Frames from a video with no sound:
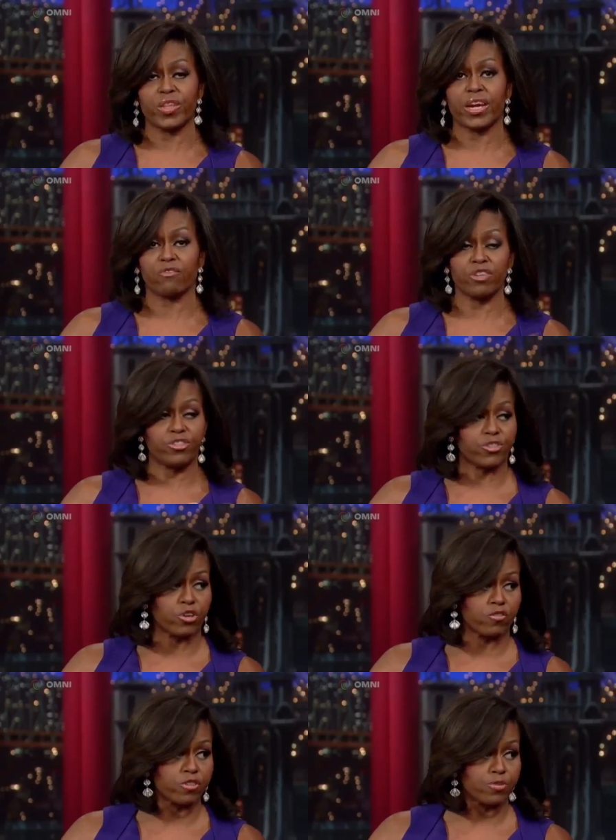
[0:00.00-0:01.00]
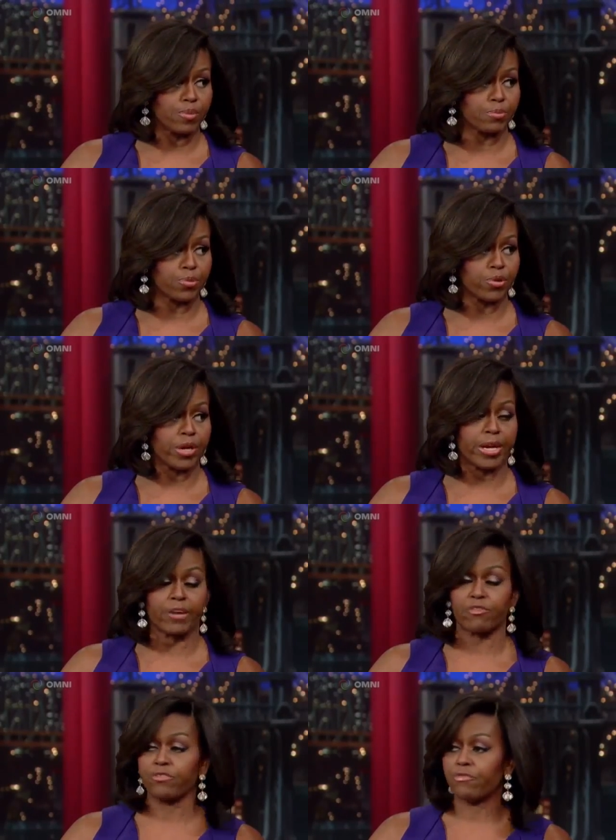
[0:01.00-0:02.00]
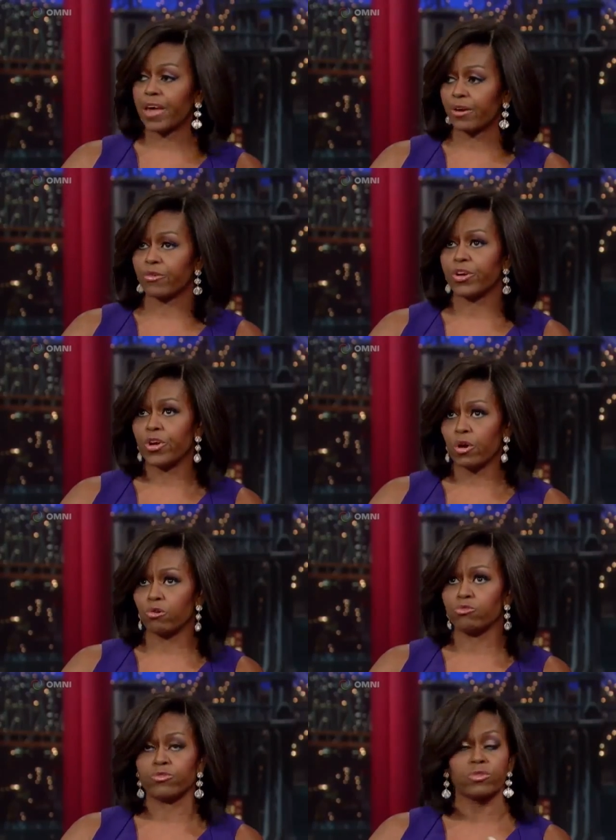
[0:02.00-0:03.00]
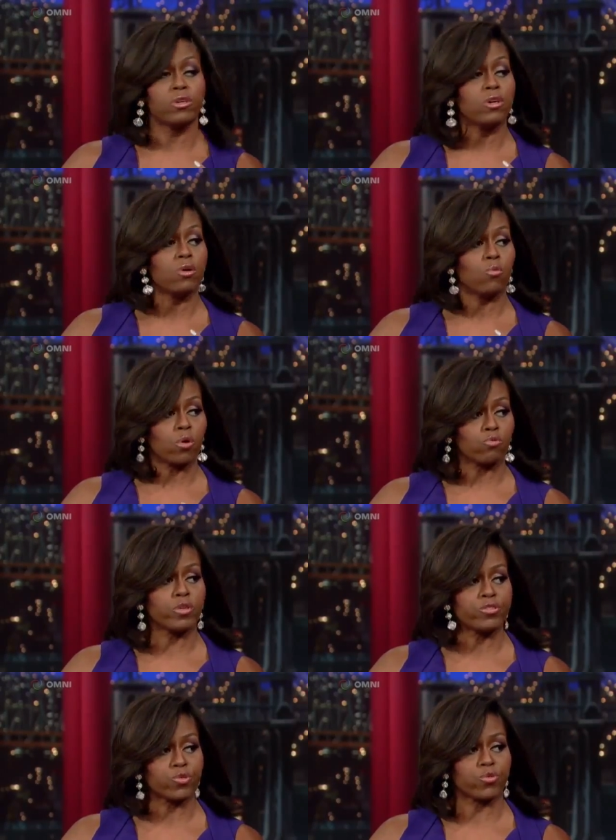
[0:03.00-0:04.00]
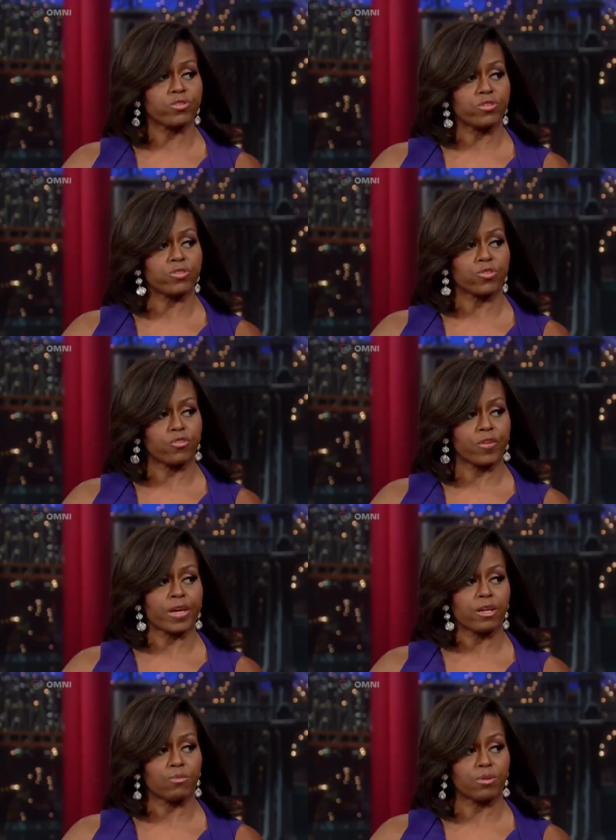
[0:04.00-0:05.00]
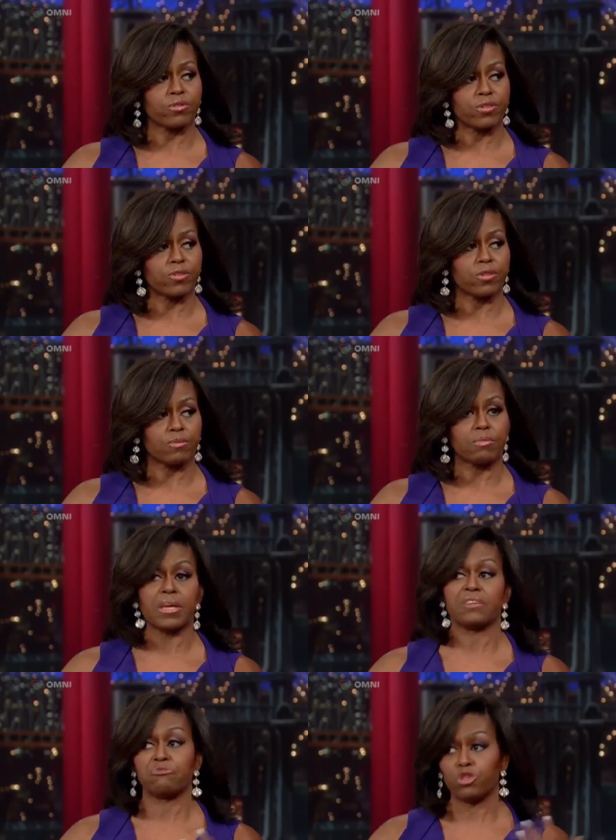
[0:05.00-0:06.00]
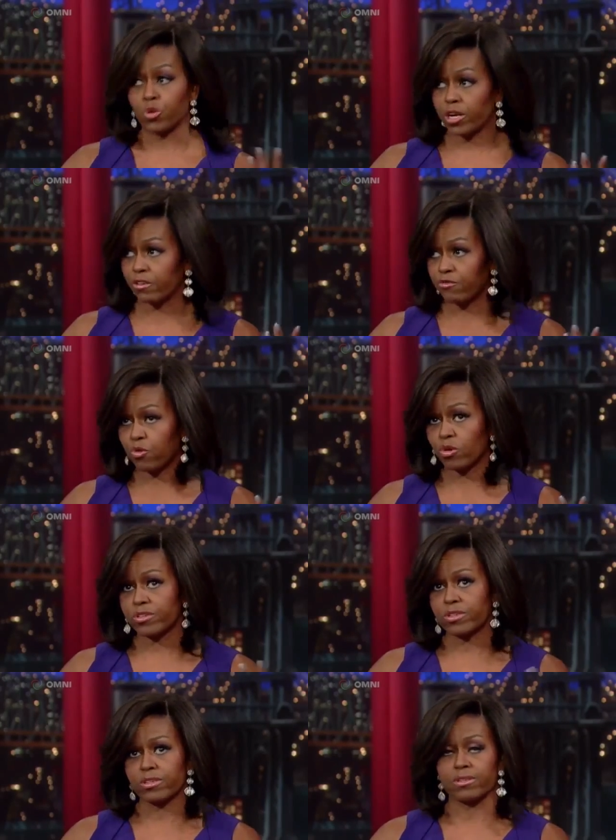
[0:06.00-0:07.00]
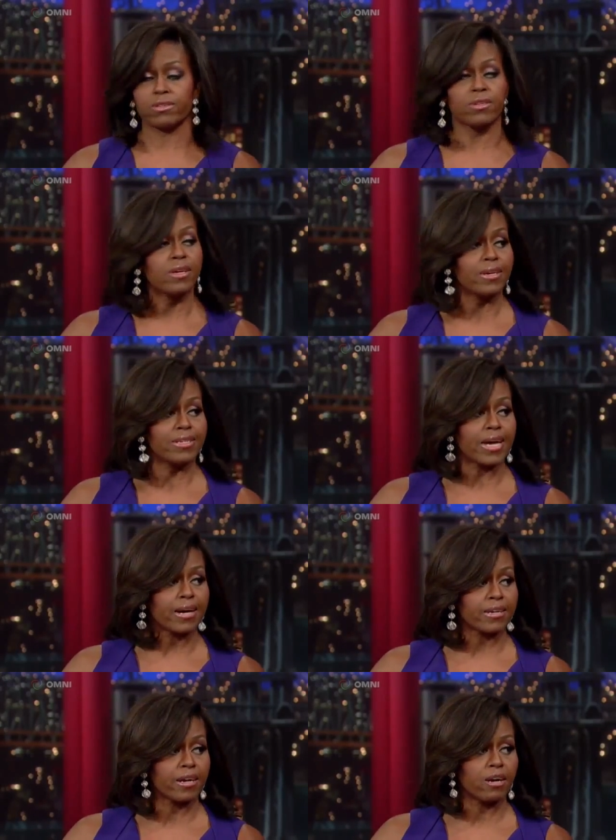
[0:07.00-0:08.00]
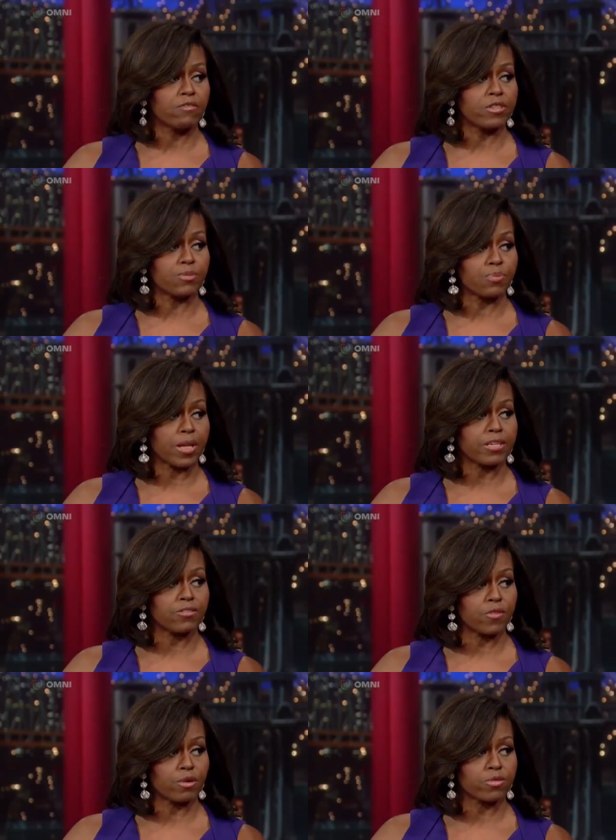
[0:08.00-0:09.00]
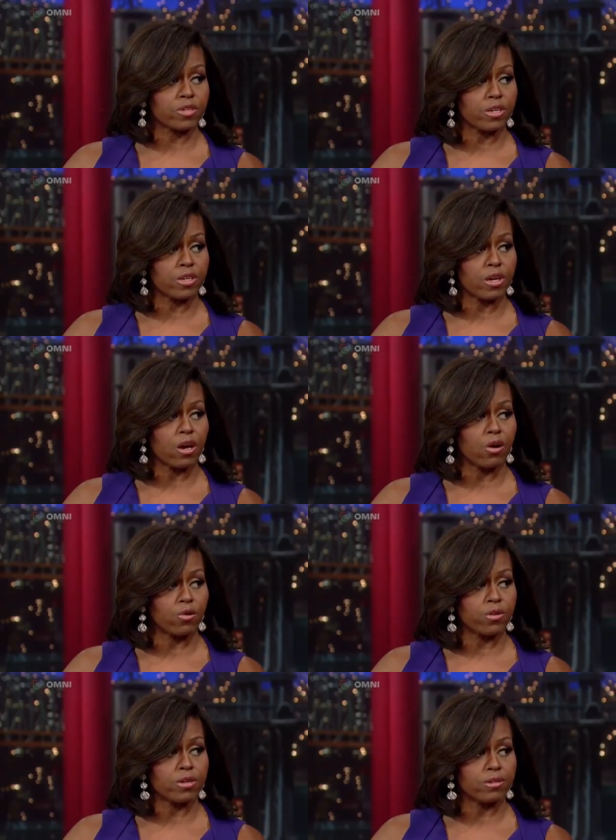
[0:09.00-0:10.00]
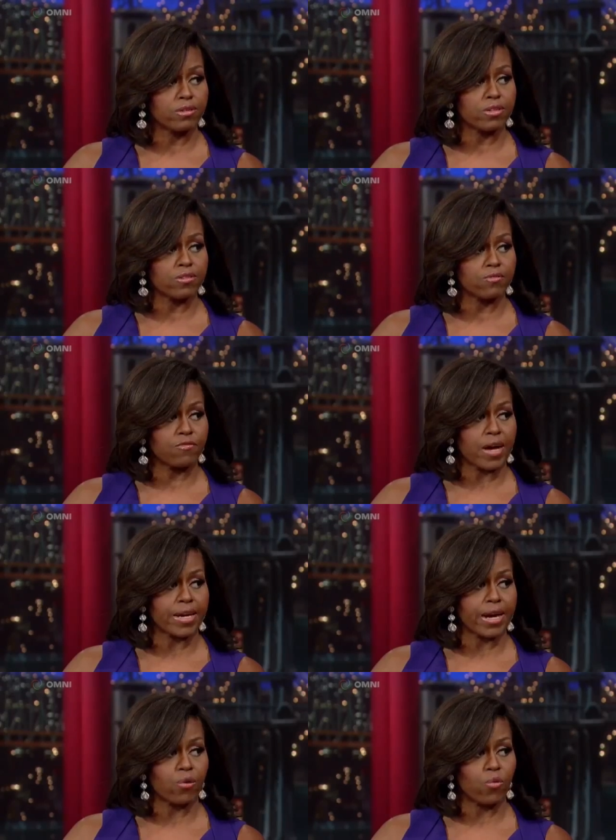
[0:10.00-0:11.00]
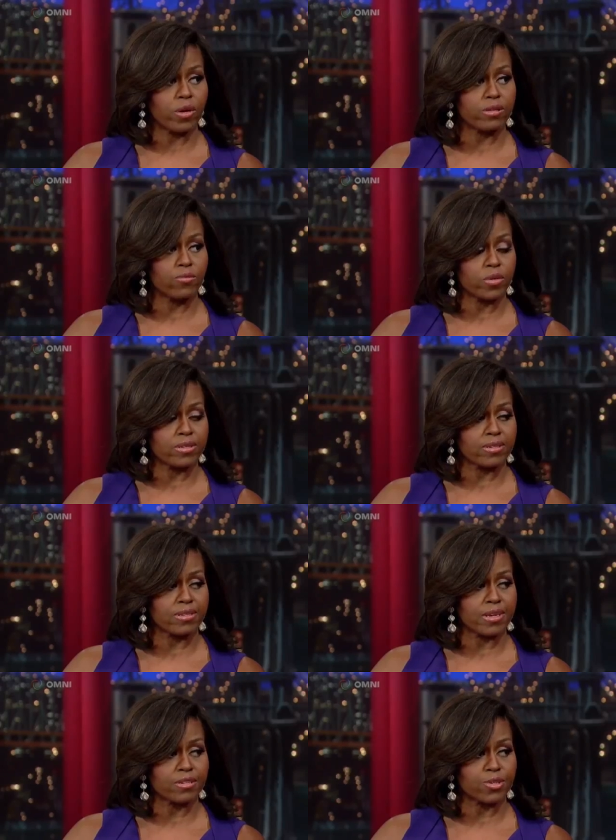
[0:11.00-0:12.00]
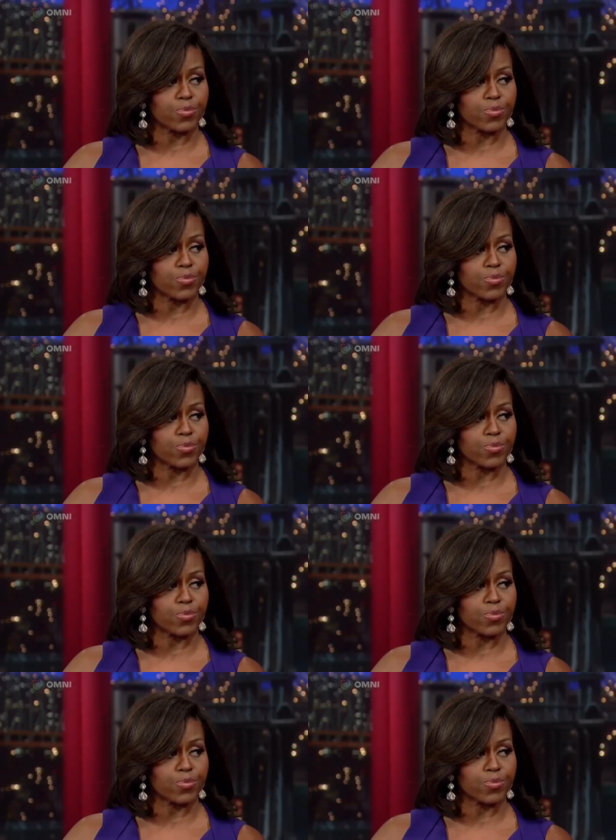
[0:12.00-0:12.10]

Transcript: that every service member and every veteran knows what resources are available to them. And joiningforces.gov is a place folks can go to find out what's accessible.